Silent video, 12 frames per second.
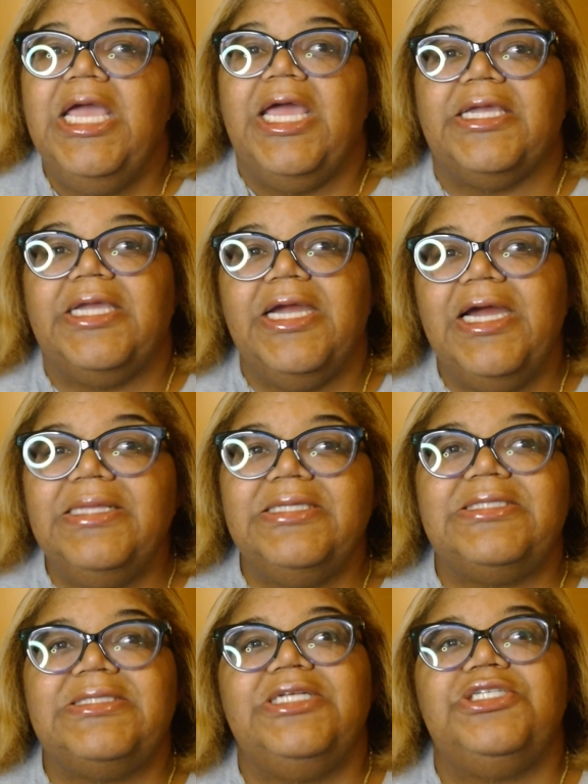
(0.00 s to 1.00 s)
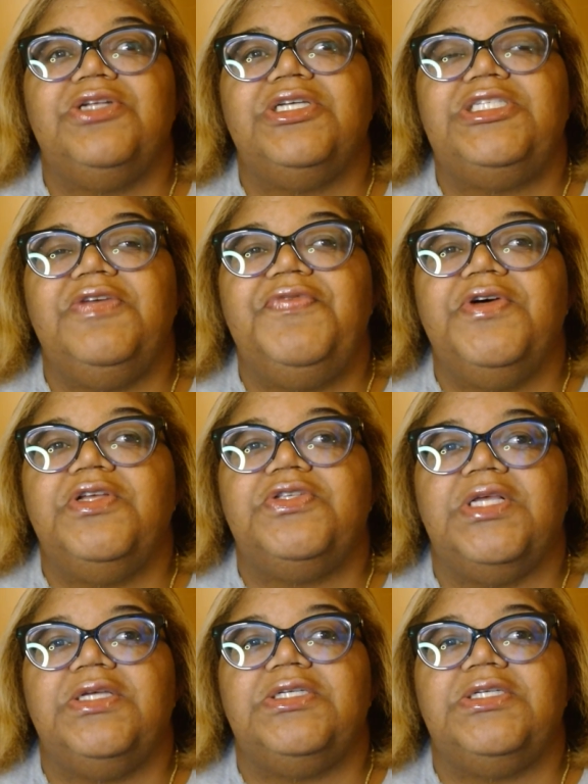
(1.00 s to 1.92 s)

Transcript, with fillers: And Carolyn said, you know, she feels